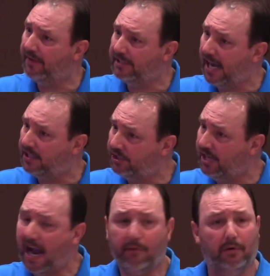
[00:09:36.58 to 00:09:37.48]
he even takes a
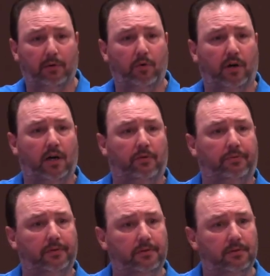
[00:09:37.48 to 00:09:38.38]
shower with one on,
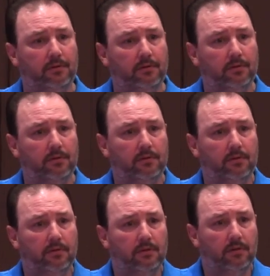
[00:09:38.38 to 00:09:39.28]

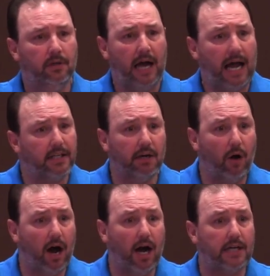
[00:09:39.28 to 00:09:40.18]
how do you
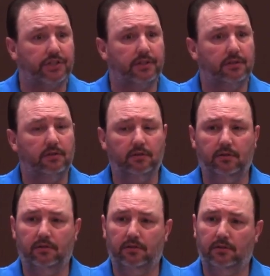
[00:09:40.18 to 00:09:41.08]
wash?
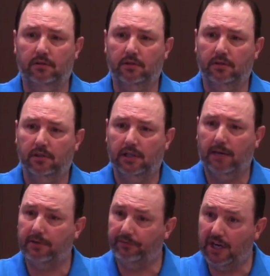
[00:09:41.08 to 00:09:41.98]

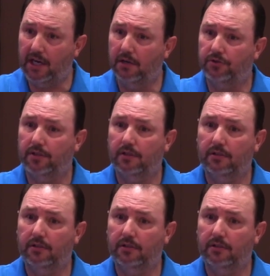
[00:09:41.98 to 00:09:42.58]
I'm confused.